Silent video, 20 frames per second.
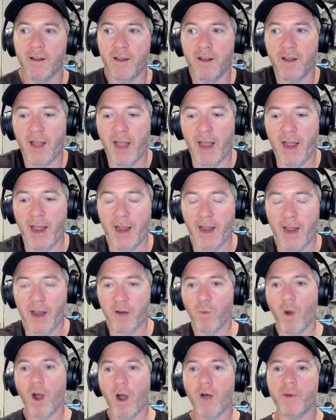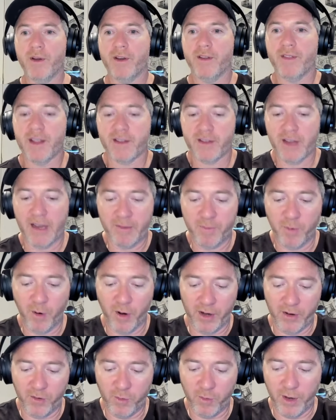And why we did that SaaS
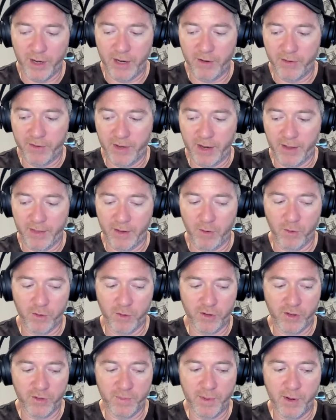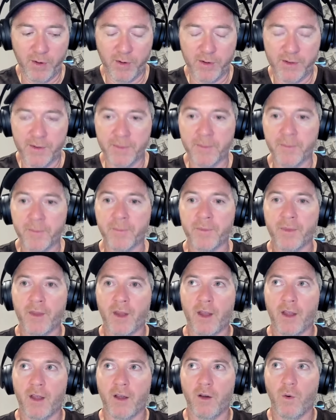product was quite interesting, I think, also is because
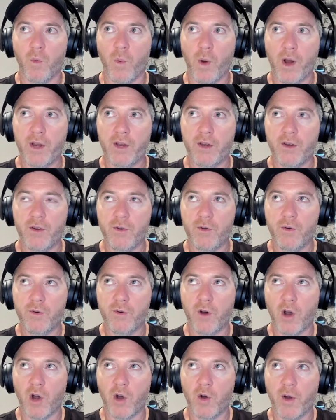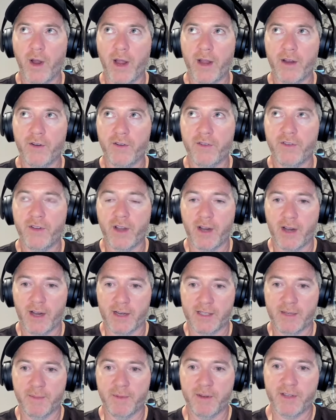when you go and you see a
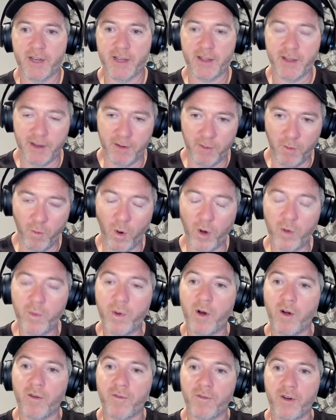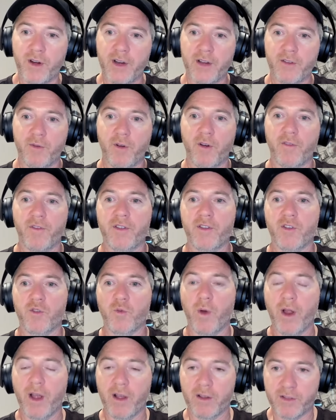customer and say, what we're offering is we're offering this
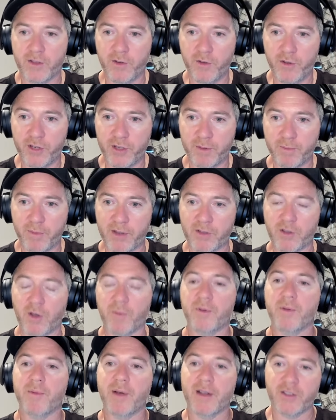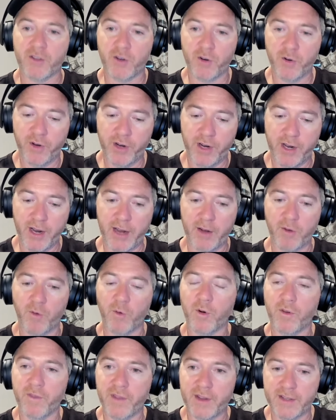warehouse solution plus optimized courier and
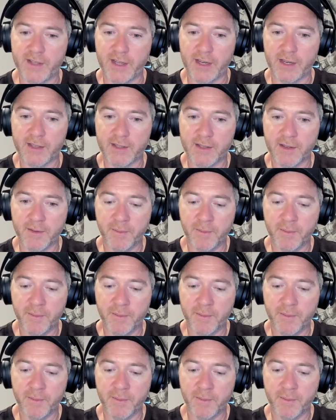all of these things.